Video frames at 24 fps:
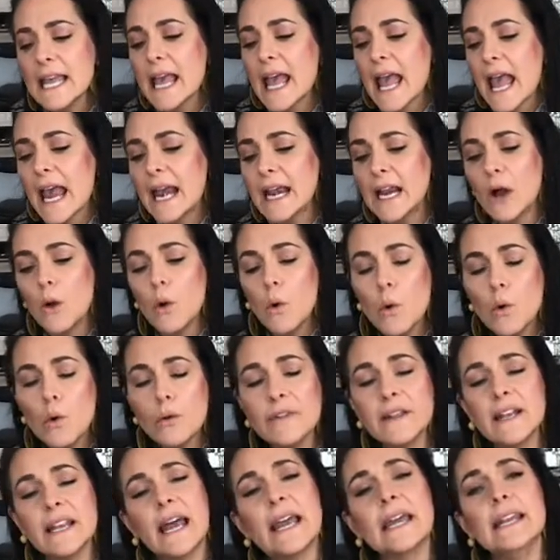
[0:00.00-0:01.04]
And all the
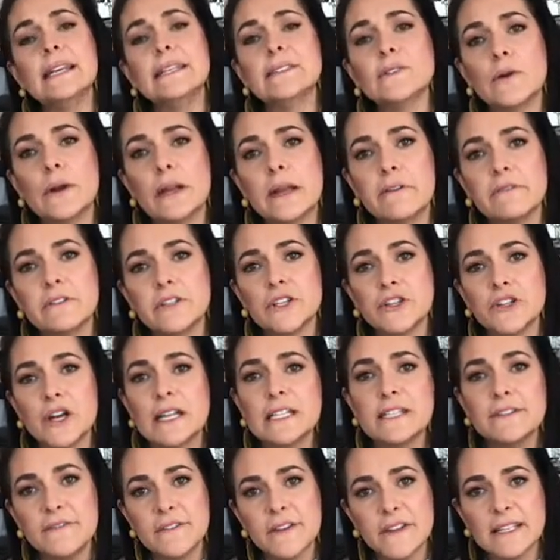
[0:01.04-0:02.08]
ladies on our
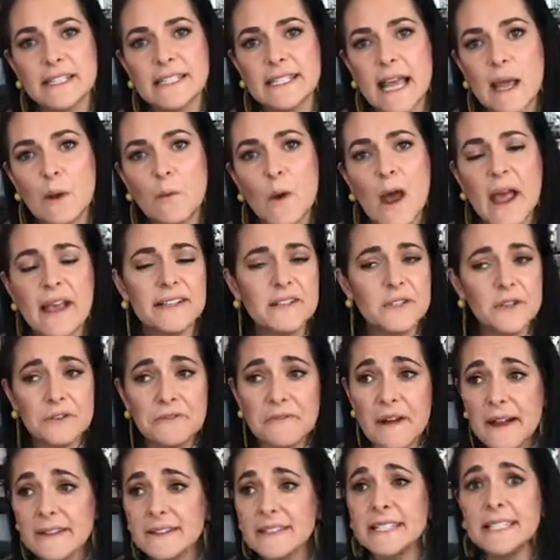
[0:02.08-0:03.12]
retreats feel the same way. So
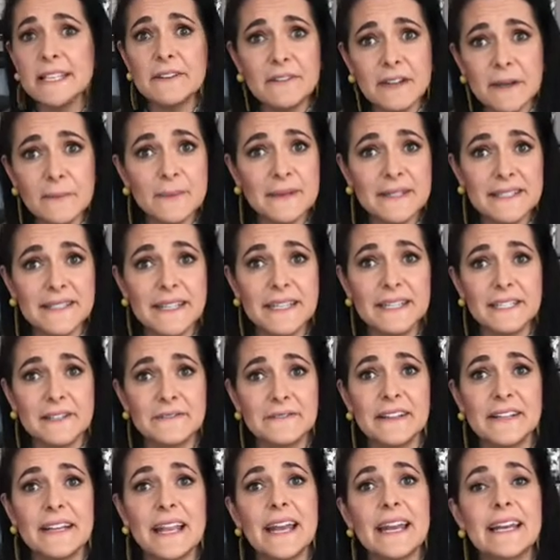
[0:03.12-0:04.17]
around 70% of
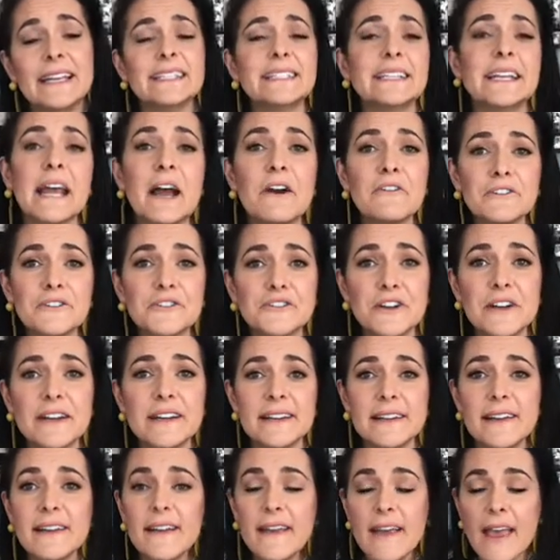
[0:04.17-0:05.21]
the ladies at our retreat
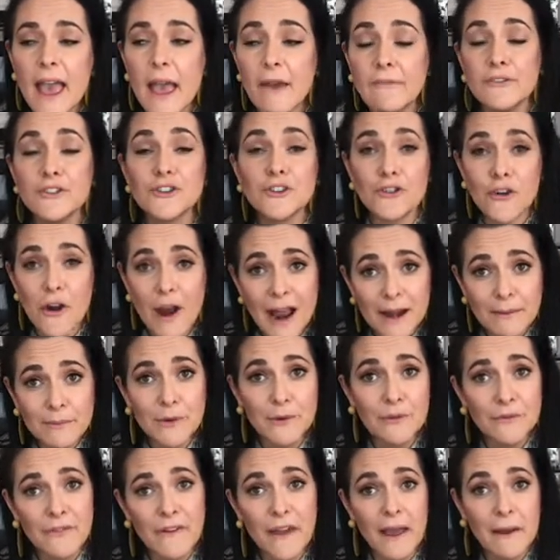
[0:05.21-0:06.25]
have tried
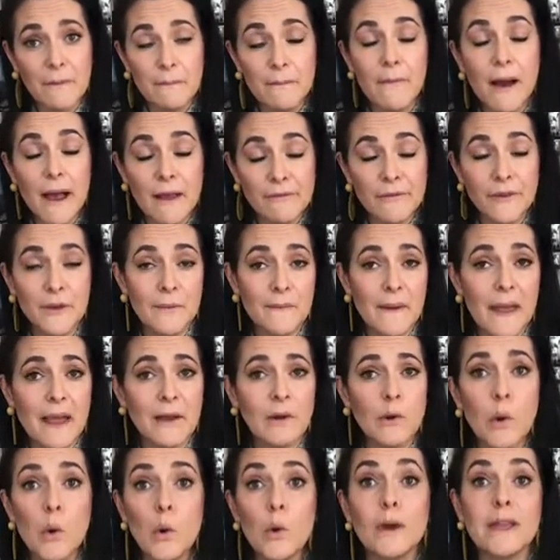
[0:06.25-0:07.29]
My Food
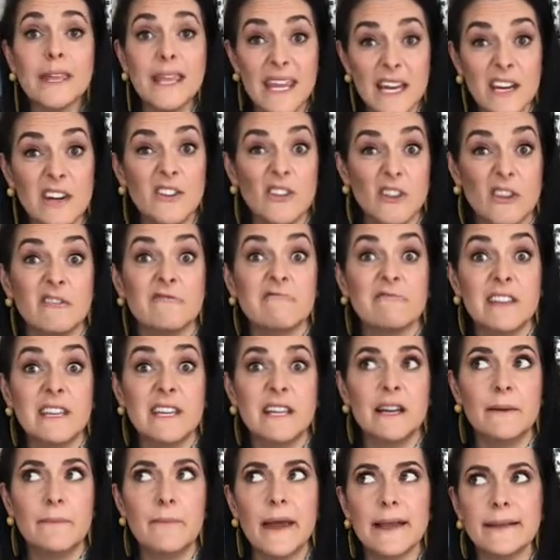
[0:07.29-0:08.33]
Bag or get it on a
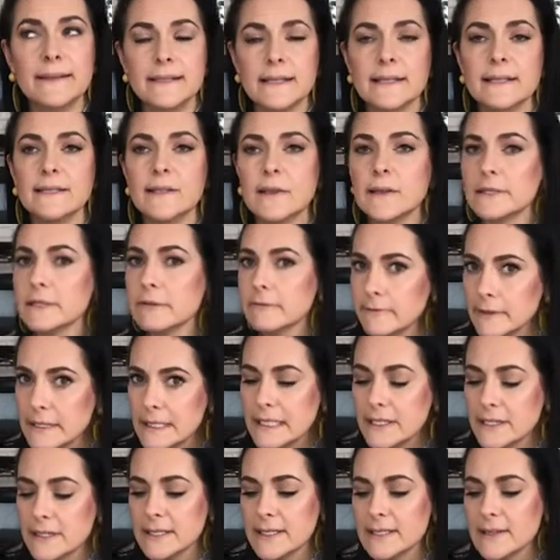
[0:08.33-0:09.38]
regular basis. So it's a really
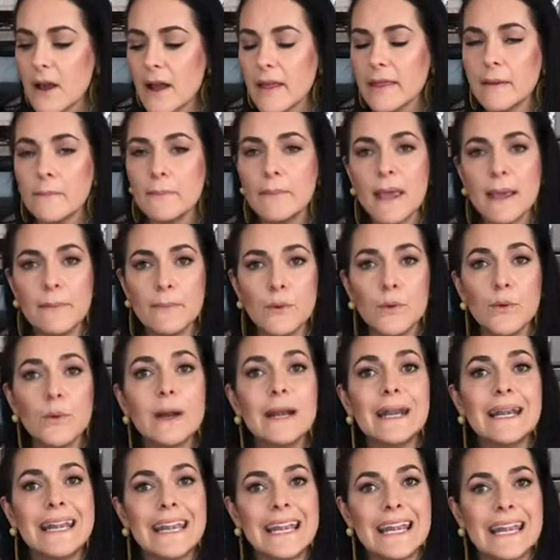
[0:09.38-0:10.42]
good sign that people
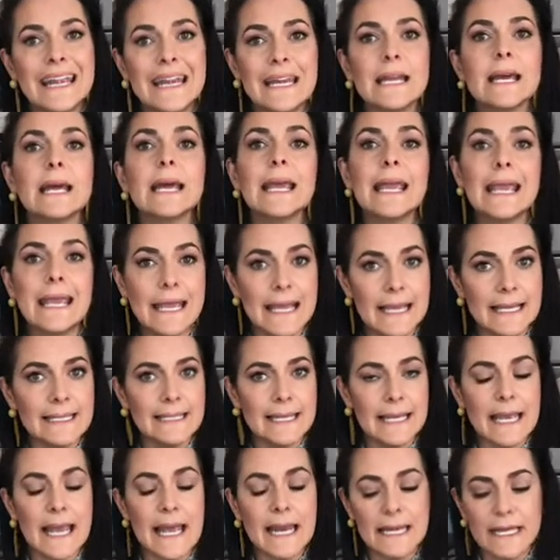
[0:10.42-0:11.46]
need
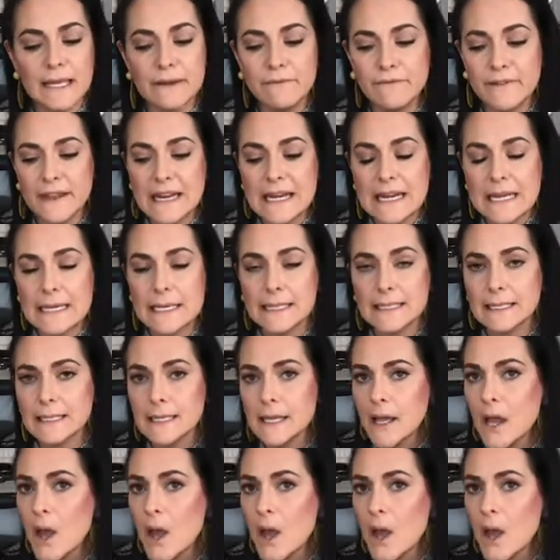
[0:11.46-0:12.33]
easy and convenient.